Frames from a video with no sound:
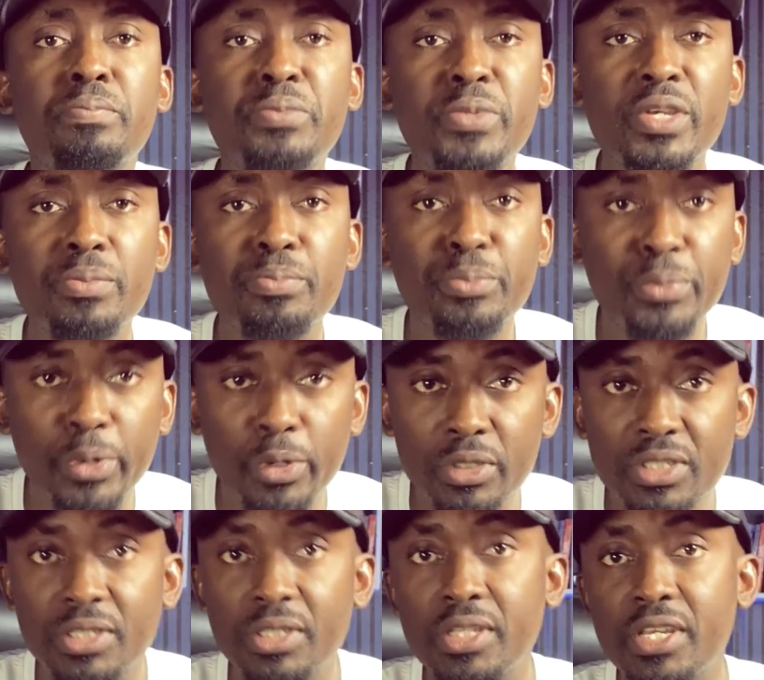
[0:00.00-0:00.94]
be
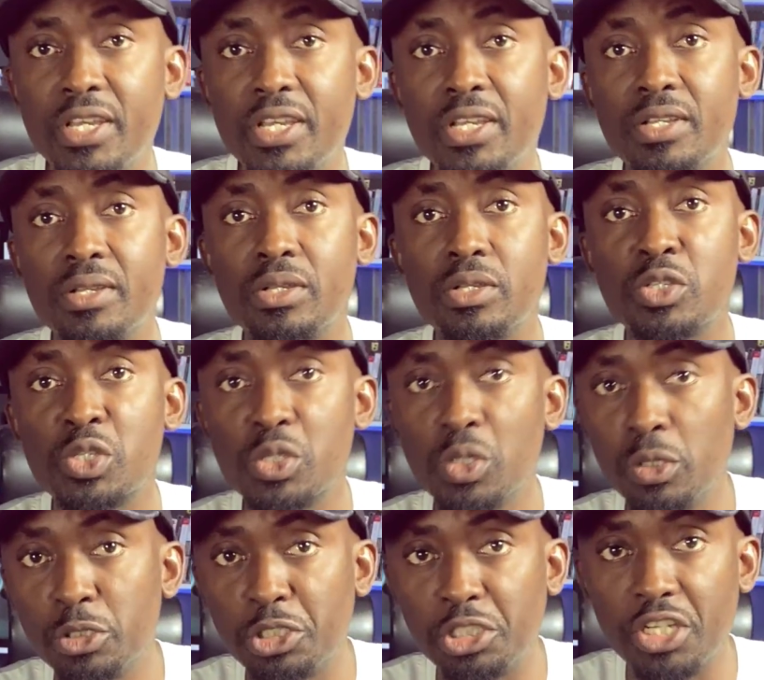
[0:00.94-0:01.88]
both the sole
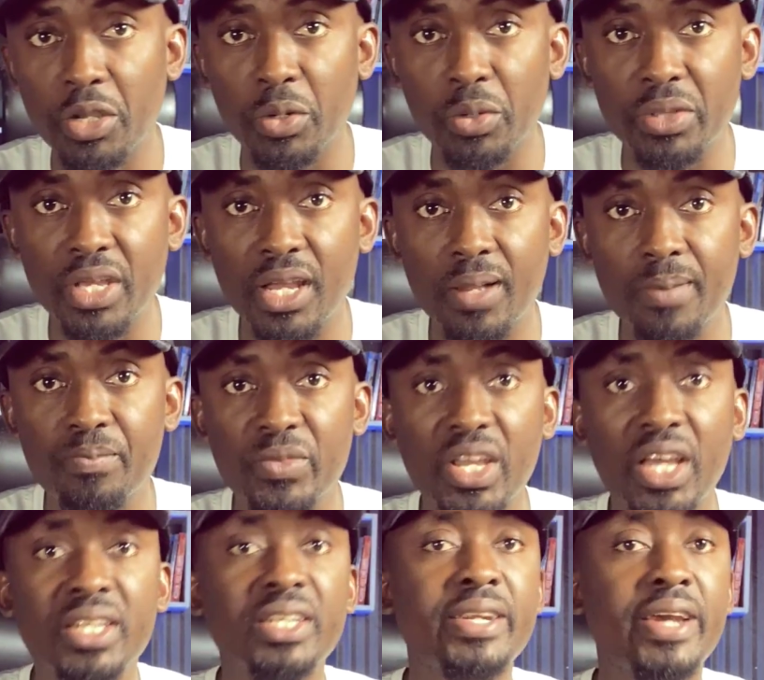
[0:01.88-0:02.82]
shareholder
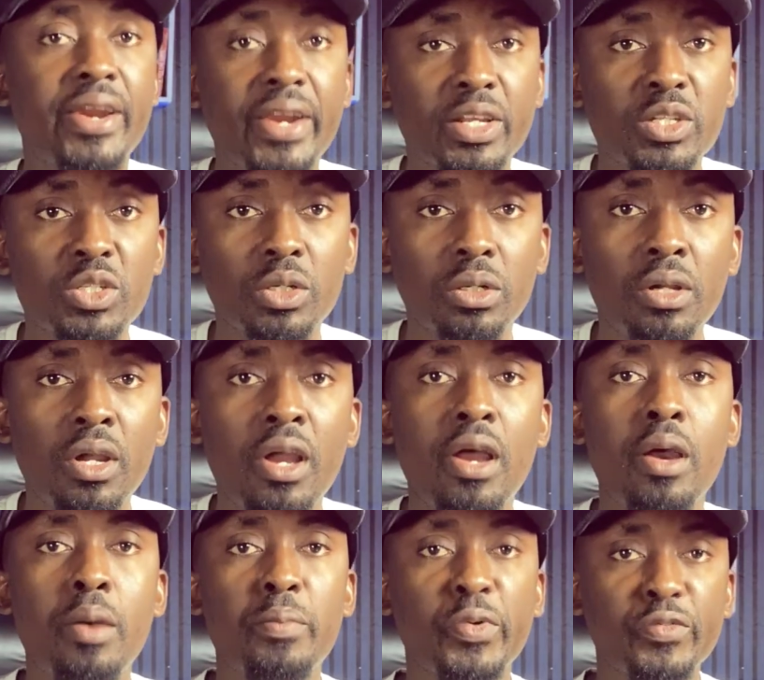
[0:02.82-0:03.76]
and the director,
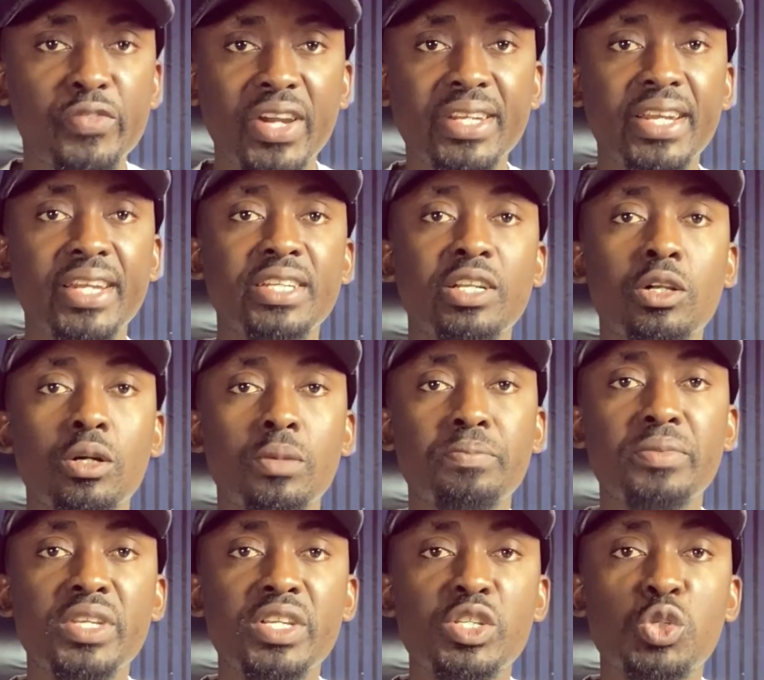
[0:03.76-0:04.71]
provided the
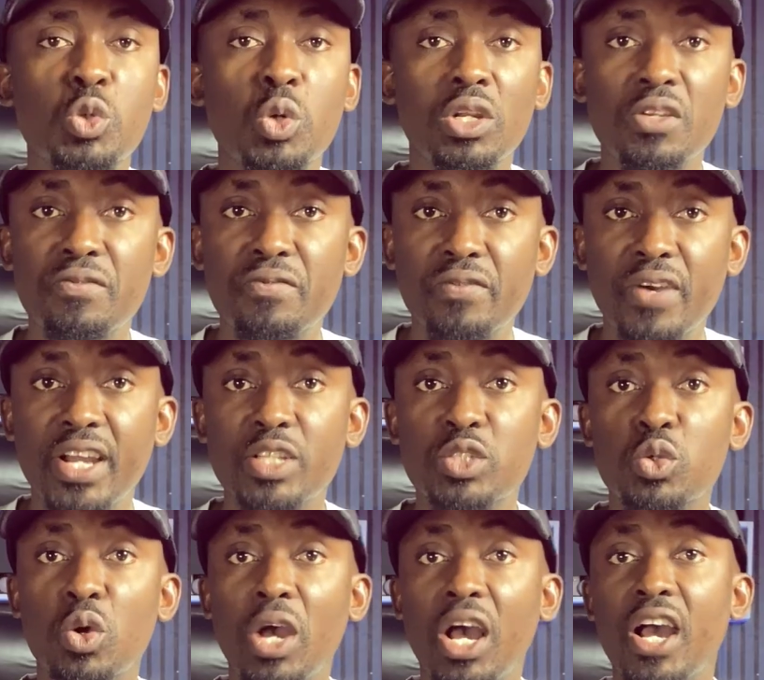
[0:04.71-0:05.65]
company is qualified
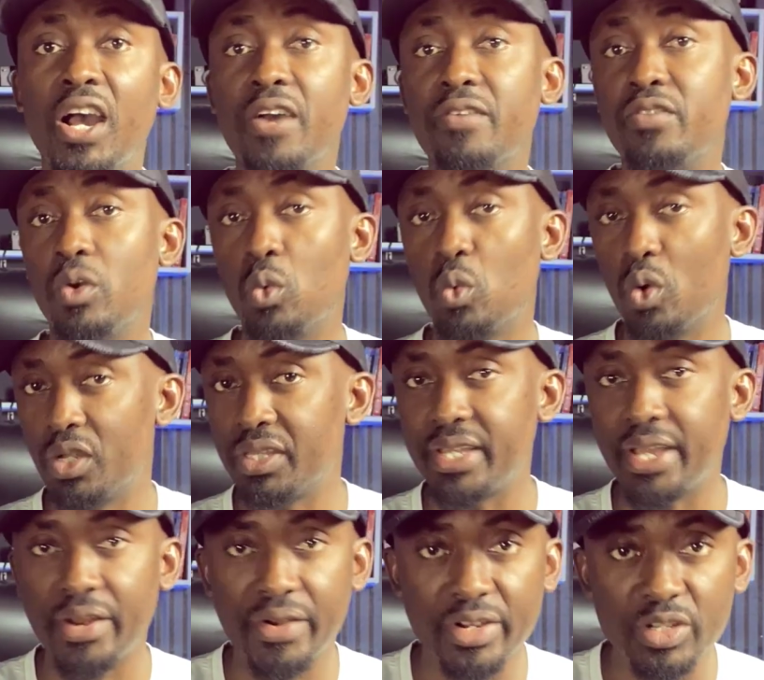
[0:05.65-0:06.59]
to have one
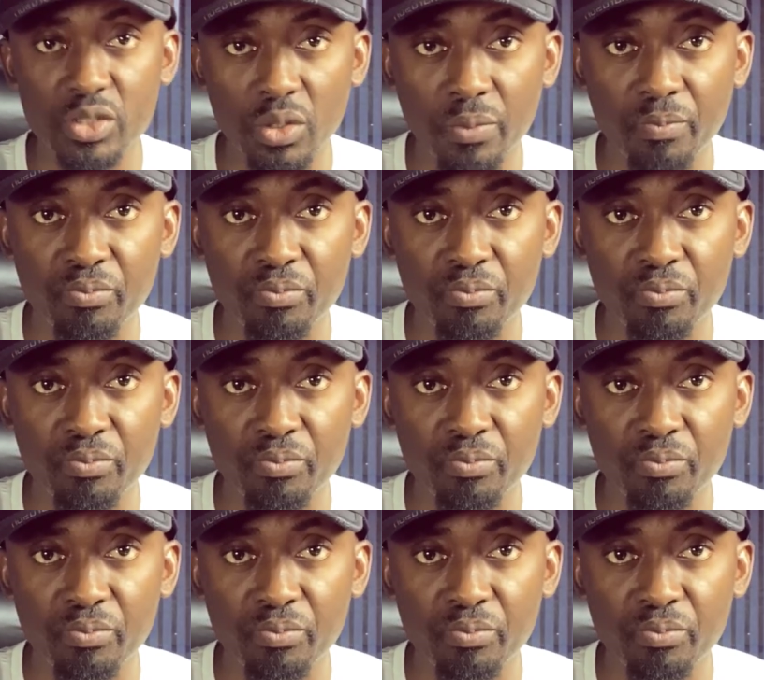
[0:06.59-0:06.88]
director.